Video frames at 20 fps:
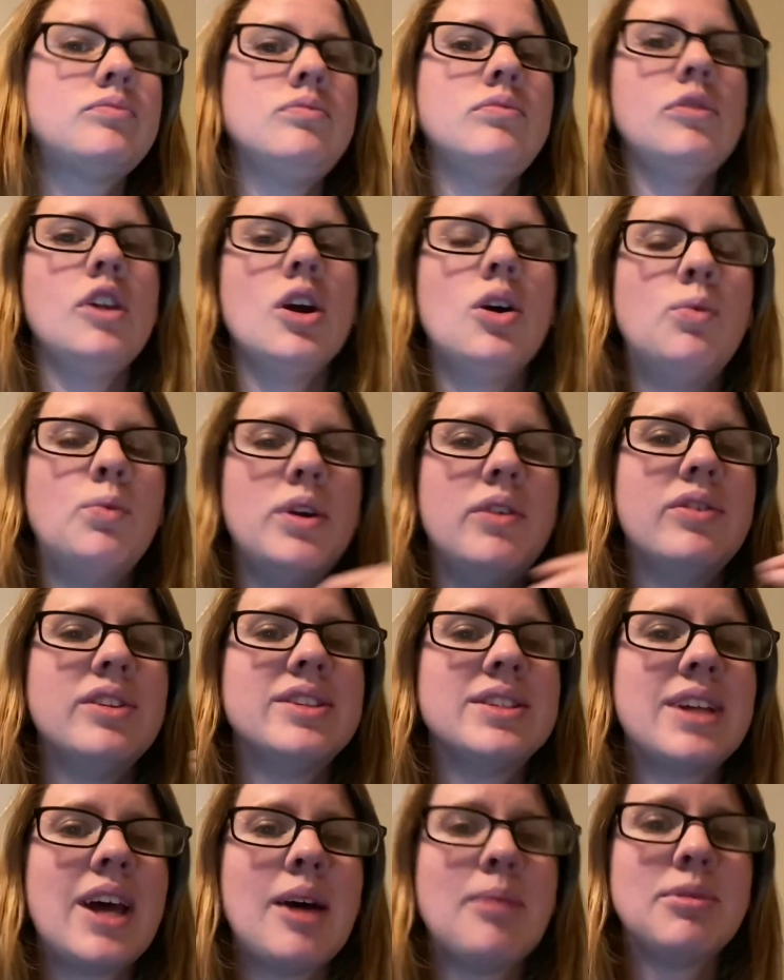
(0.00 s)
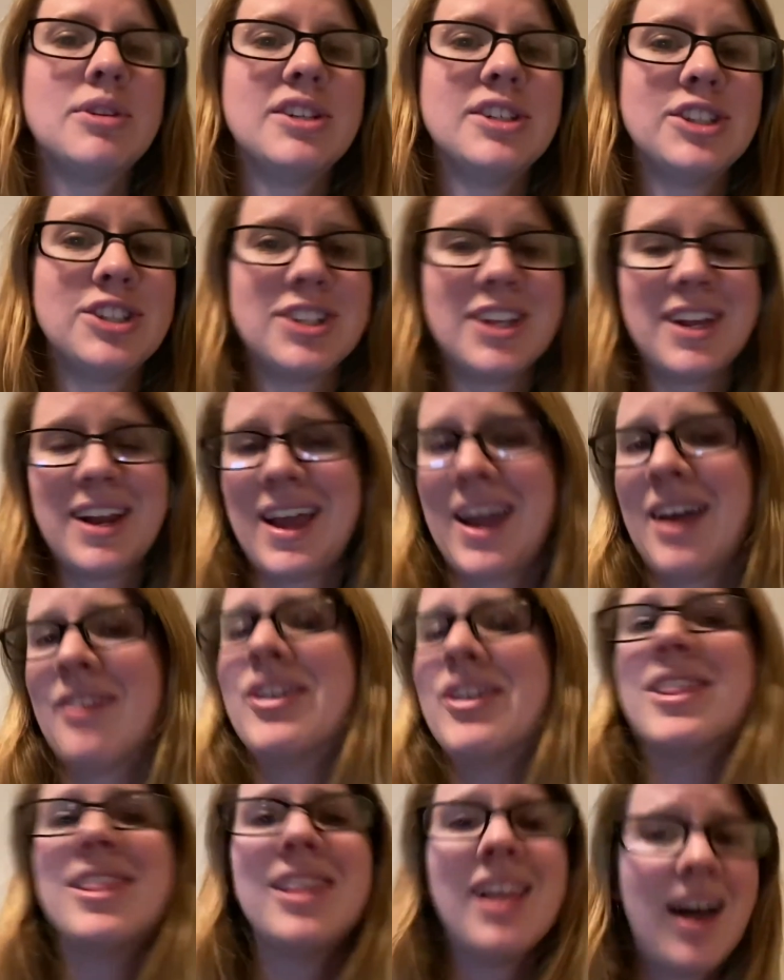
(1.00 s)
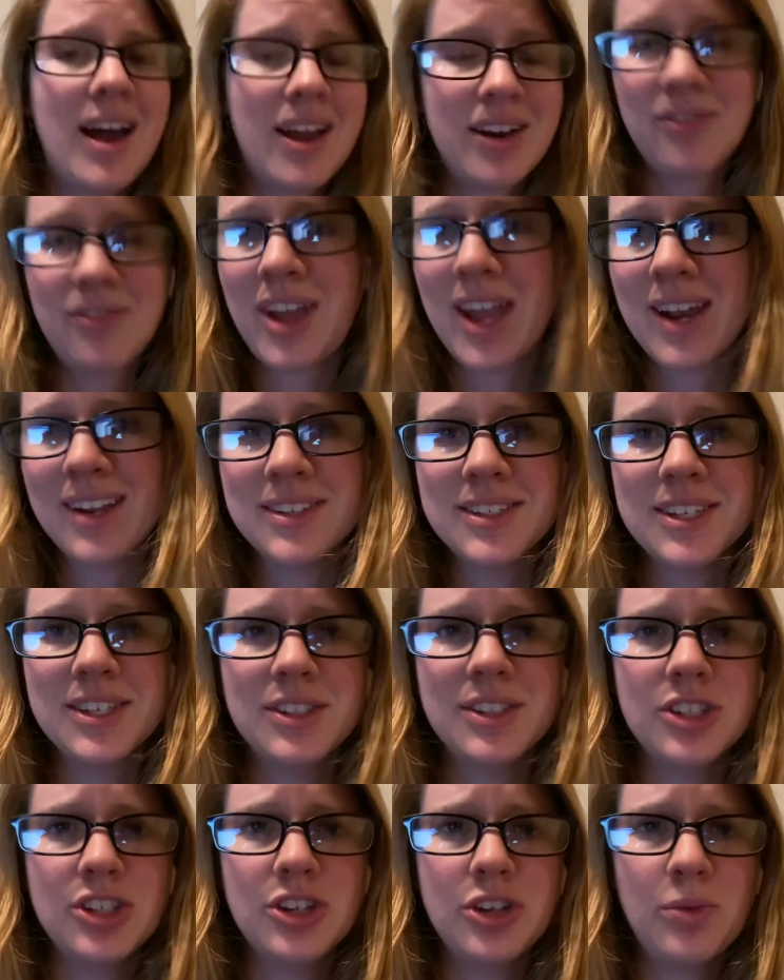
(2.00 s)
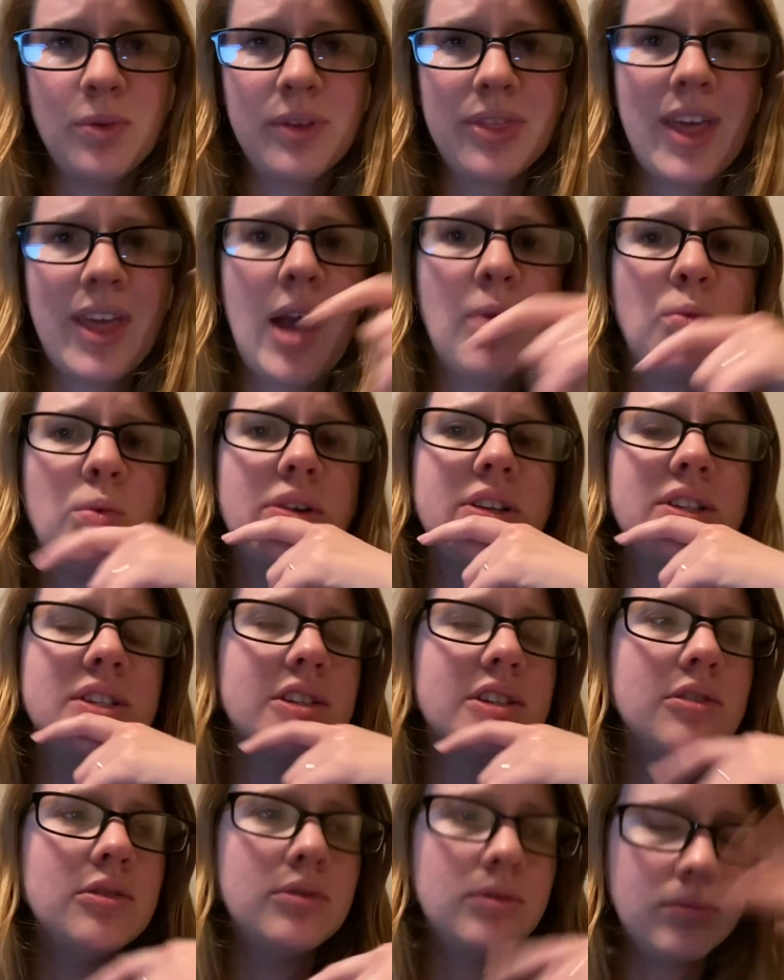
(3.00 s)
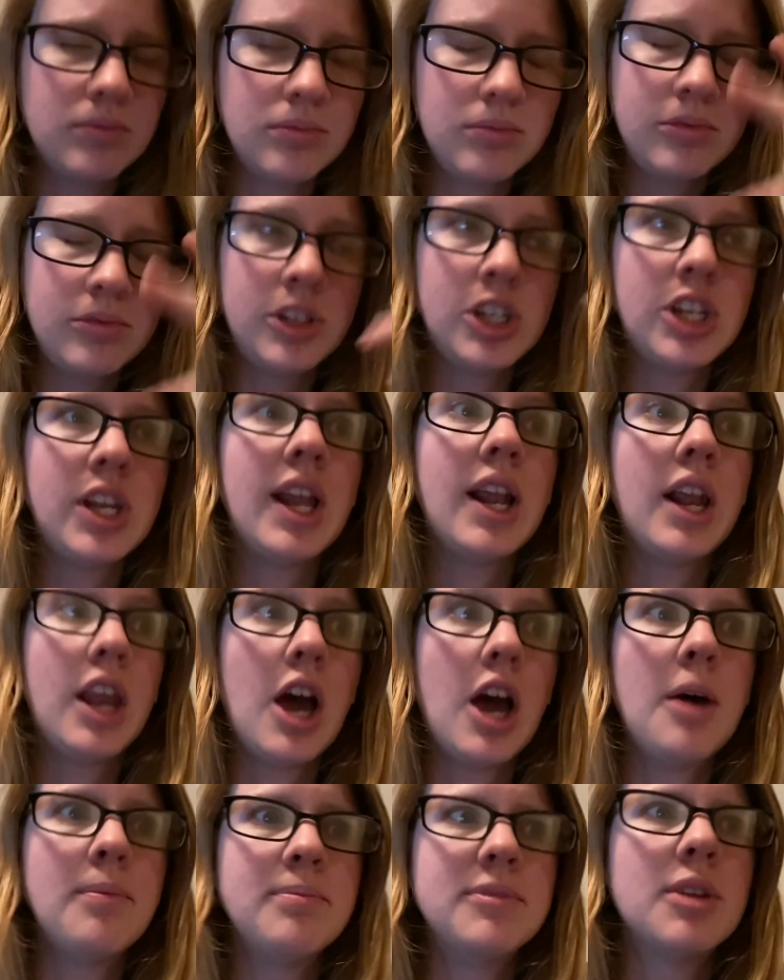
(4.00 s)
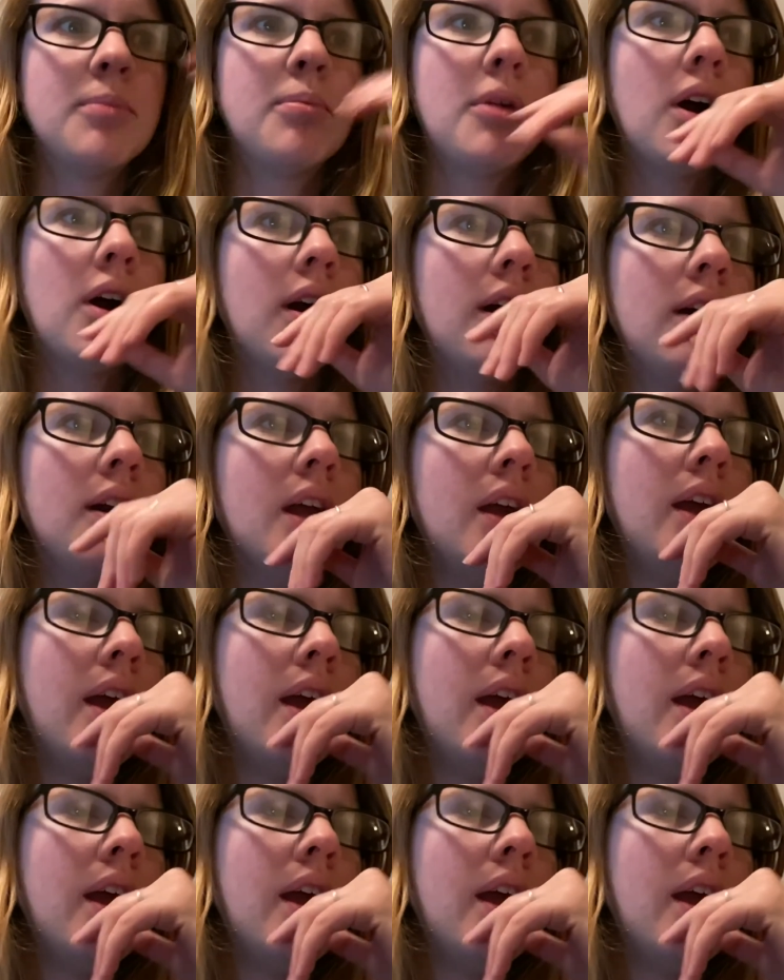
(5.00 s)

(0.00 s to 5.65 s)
We've established that I have a lot of editing to do with that one to get it up to par.